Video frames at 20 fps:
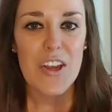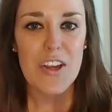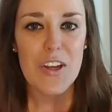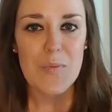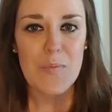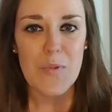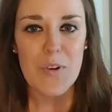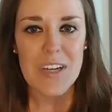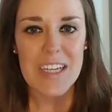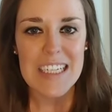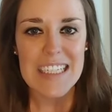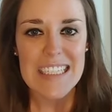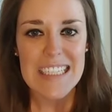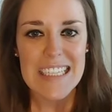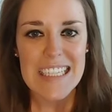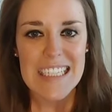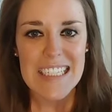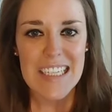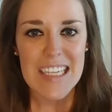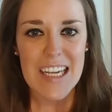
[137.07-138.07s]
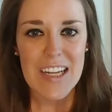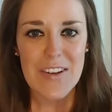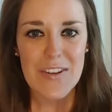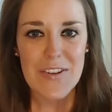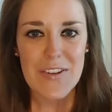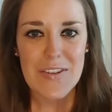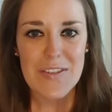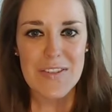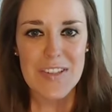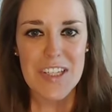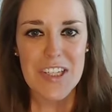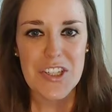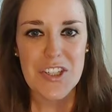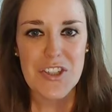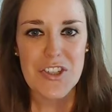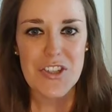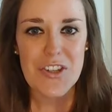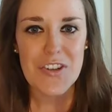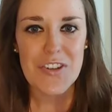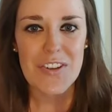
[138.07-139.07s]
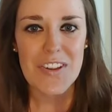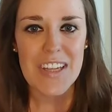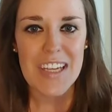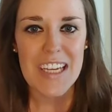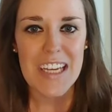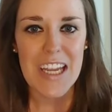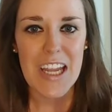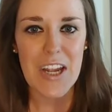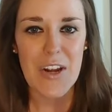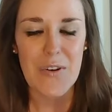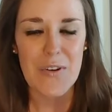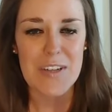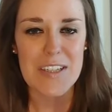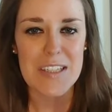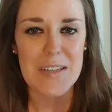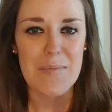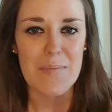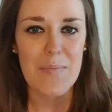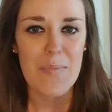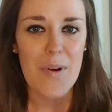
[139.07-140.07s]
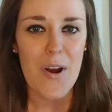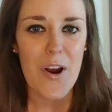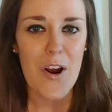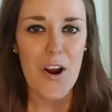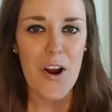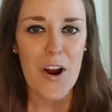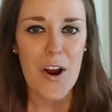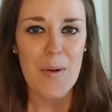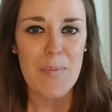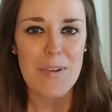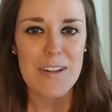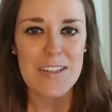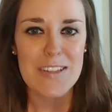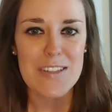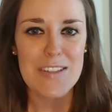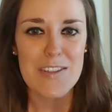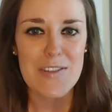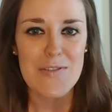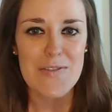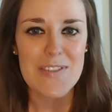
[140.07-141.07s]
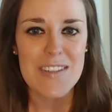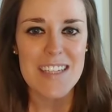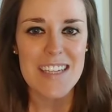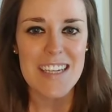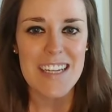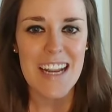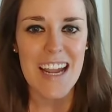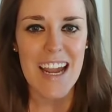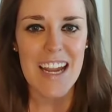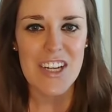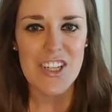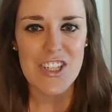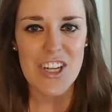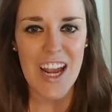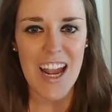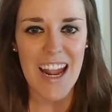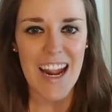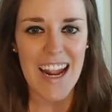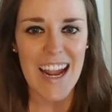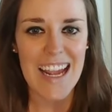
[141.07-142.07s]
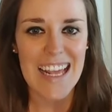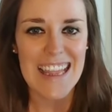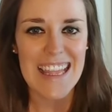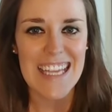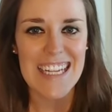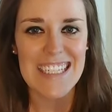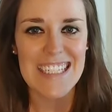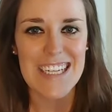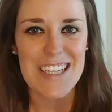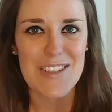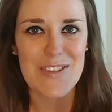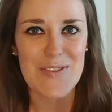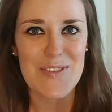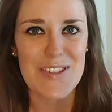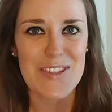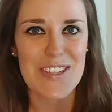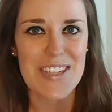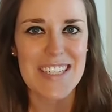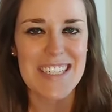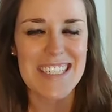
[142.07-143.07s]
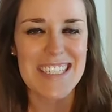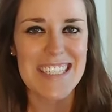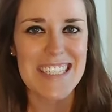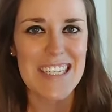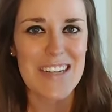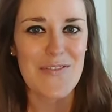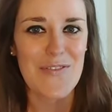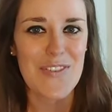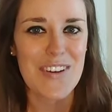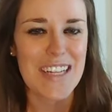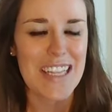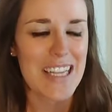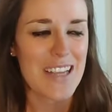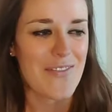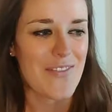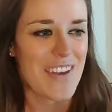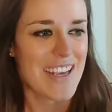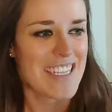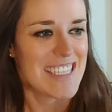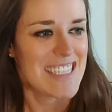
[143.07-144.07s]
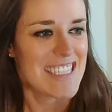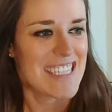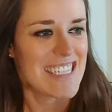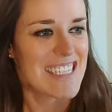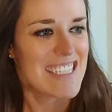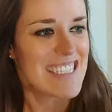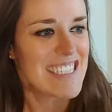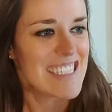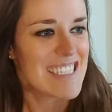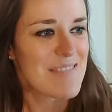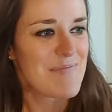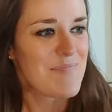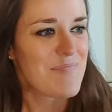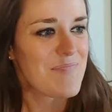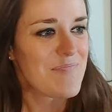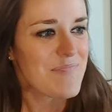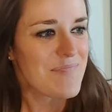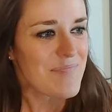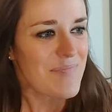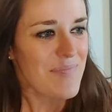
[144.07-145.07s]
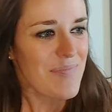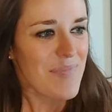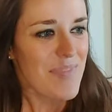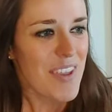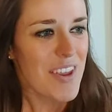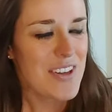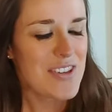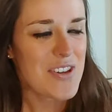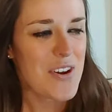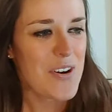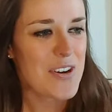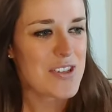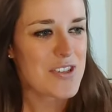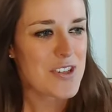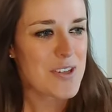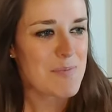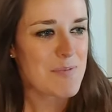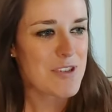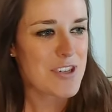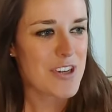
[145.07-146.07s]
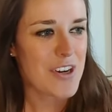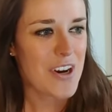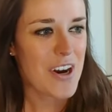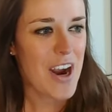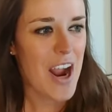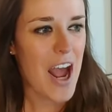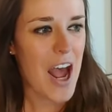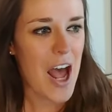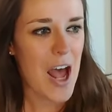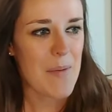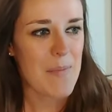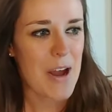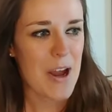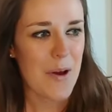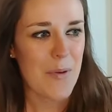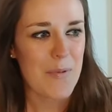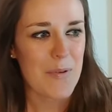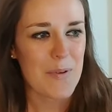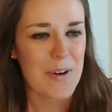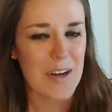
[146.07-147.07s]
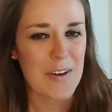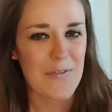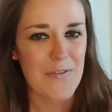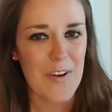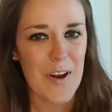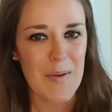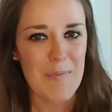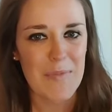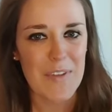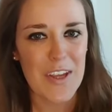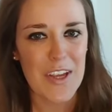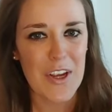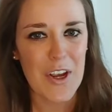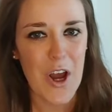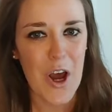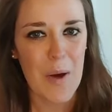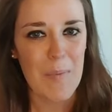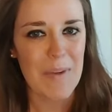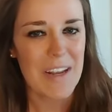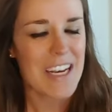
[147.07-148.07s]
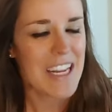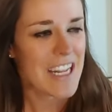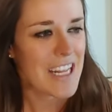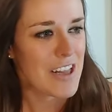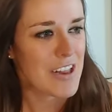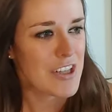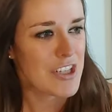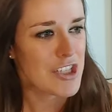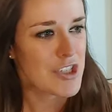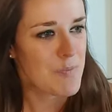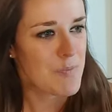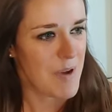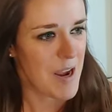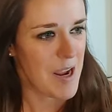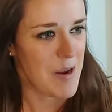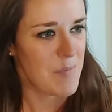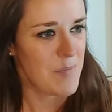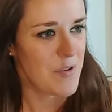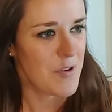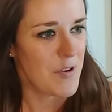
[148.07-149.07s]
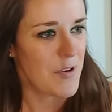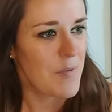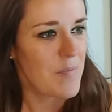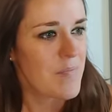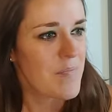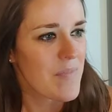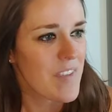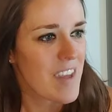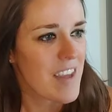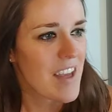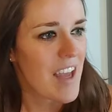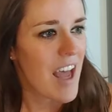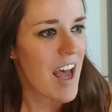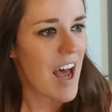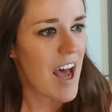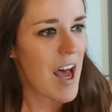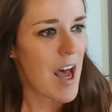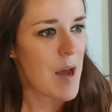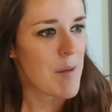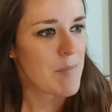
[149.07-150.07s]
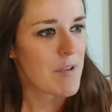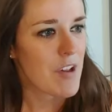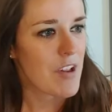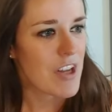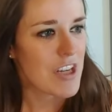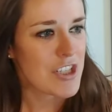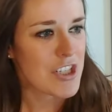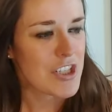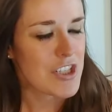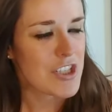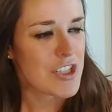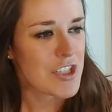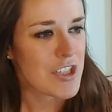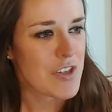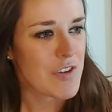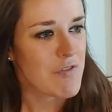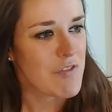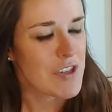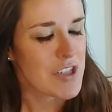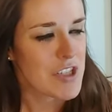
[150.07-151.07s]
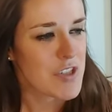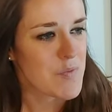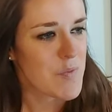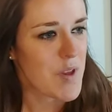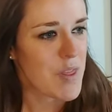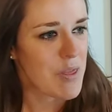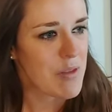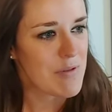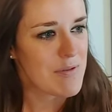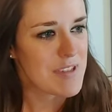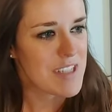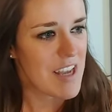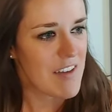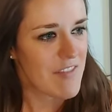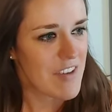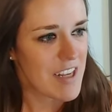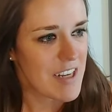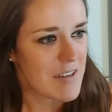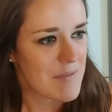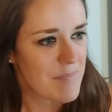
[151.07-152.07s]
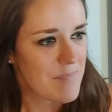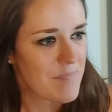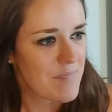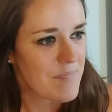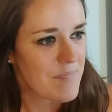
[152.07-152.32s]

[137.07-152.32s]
Good morning to the Tennels and Shirley and Chris and Barb and Susan. Hi, Jack. Hi, Linda. It's always good to see friendly faces. So our scripture, I'll be reading from the Common English Bible, Colossians 2, verses 1 through 7.